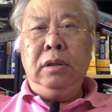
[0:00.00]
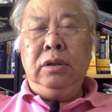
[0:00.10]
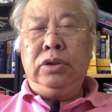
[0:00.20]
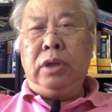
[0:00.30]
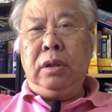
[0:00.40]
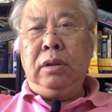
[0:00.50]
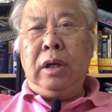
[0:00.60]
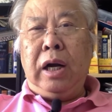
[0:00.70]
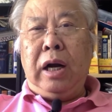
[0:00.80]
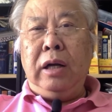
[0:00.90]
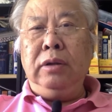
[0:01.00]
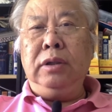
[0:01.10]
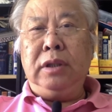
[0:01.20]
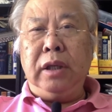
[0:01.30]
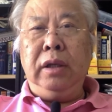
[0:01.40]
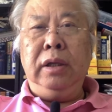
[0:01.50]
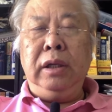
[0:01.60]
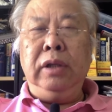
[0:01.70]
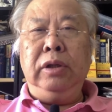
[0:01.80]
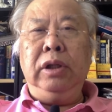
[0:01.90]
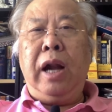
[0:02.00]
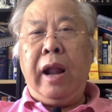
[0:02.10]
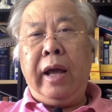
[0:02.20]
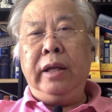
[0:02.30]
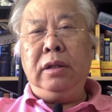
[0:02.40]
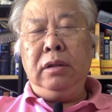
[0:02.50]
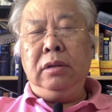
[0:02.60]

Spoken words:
So I think land,